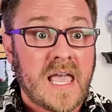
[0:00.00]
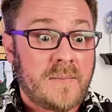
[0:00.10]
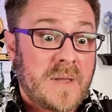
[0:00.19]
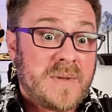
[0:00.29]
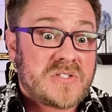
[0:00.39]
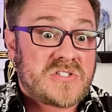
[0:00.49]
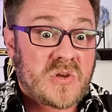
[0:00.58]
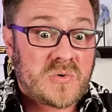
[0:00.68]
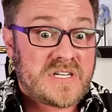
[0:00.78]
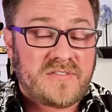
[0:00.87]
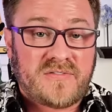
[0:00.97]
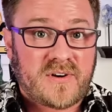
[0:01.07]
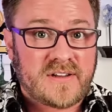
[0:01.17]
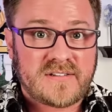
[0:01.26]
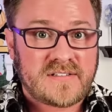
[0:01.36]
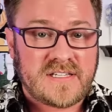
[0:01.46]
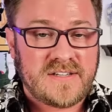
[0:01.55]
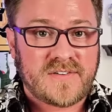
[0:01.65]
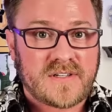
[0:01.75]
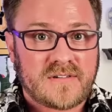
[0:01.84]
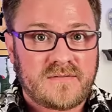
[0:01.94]
And maybe it's so different
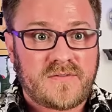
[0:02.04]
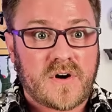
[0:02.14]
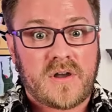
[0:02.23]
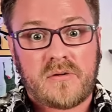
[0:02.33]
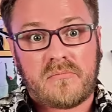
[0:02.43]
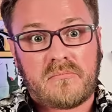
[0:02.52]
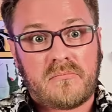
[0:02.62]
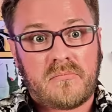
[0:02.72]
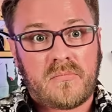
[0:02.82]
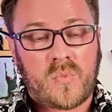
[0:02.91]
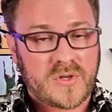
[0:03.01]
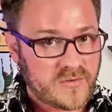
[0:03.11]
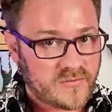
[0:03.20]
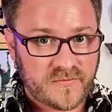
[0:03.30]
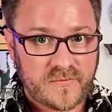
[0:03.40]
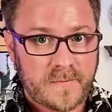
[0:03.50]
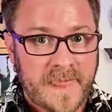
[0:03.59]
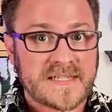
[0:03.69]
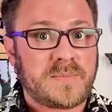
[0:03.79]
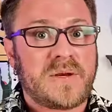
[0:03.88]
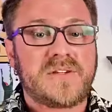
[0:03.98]
even from what you've
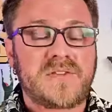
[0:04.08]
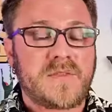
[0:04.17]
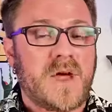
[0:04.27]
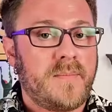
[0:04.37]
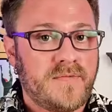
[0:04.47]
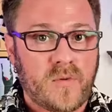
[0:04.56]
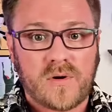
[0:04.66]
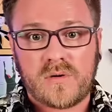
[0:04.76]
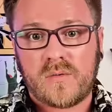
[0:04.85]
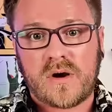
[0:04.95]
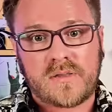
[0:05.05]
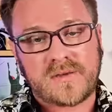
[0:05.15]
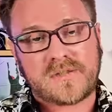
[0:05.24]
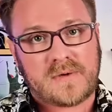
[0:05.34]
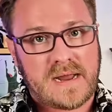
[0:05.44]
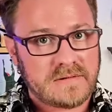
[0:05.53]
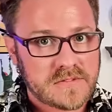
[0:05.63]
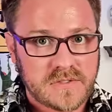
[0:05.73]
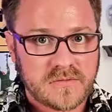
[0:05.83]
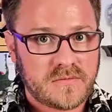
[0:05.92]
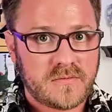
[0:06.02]
experienced or thought before, what others around
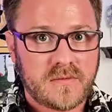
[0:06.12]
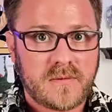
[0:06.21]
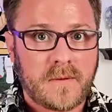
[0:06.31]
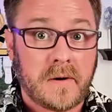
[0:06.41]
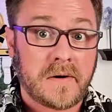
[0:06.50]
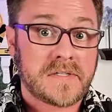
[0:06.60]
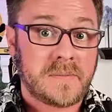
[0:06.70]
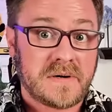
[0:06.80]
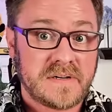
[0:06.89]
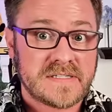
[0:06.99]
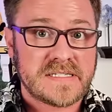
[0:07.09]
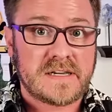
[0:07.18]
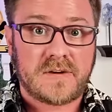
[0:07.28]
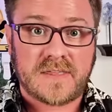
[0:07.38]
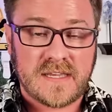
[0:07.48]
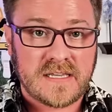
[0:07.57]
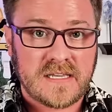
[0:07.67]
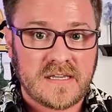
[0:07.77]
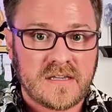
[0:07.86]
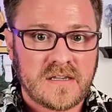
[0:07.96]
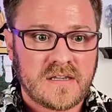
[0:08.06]
you are experiencing or
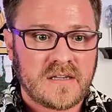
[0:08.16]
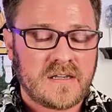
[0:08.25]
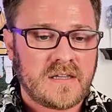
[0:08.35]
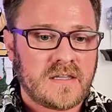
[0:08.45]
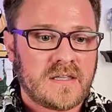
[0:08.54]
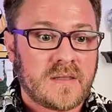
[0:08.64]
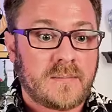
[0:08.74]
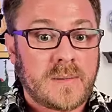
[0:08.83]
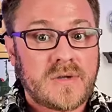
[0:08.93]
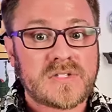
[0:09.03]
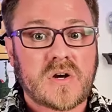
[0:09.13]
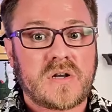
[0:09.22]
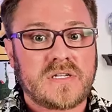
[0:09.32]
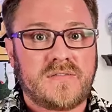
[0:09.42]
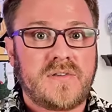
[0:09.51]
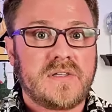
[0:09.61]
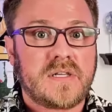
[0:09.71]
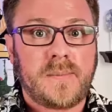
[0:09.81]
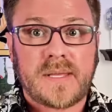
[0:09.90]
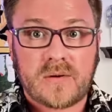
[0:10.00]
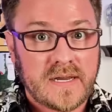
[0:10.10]
thinking. Maybe you're starting to feel a little
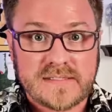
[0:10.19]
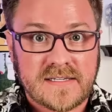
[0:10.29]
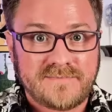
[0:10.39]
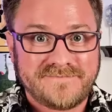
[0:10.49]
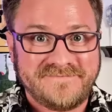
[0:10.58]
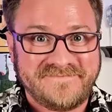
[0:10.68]
bit crazy.